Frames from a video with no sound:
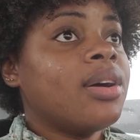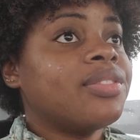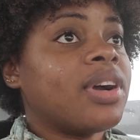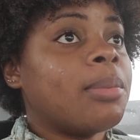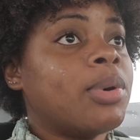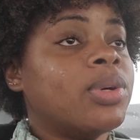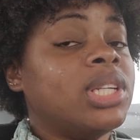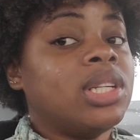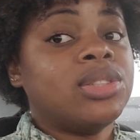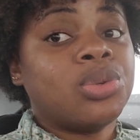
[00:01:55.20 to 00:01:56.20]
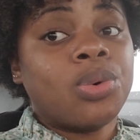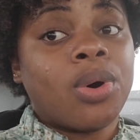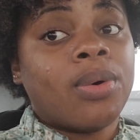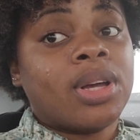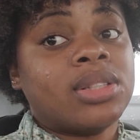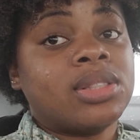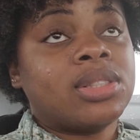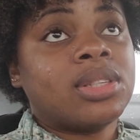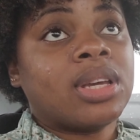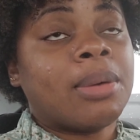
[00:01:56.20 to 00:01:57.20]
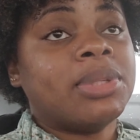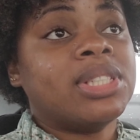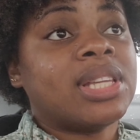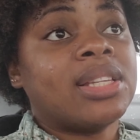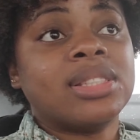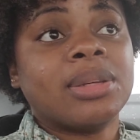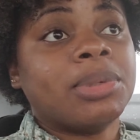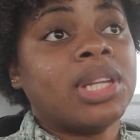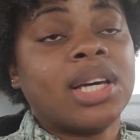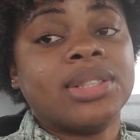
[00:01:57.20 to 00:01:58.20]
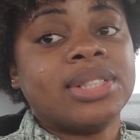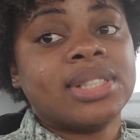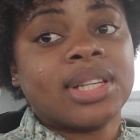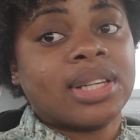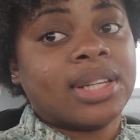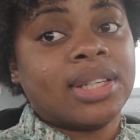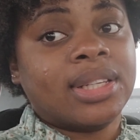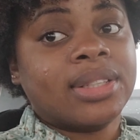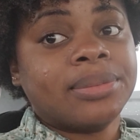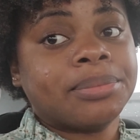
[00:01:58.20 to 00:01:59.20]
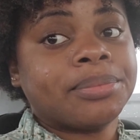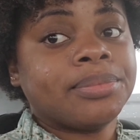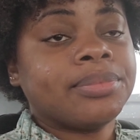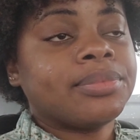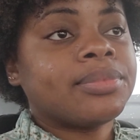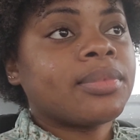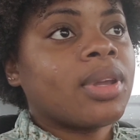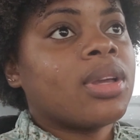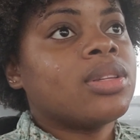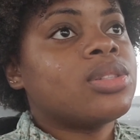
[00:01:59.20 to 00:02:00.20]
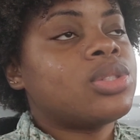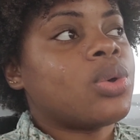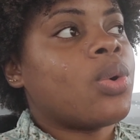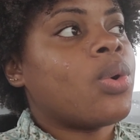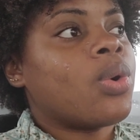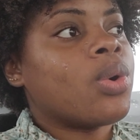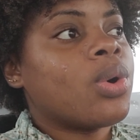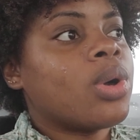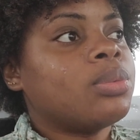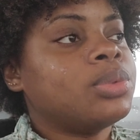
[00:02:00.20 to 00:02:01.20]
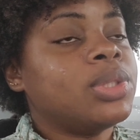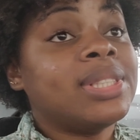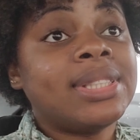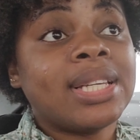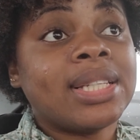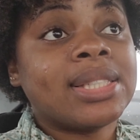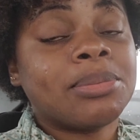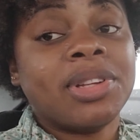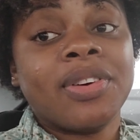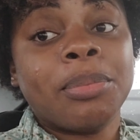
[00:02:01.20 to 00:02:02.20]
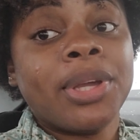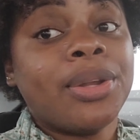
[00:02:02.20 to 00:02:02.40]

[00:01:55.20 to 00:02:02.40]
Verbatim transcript: for about nearly two hours. Come I decided to say, i do this another day. So, do the test. I never pay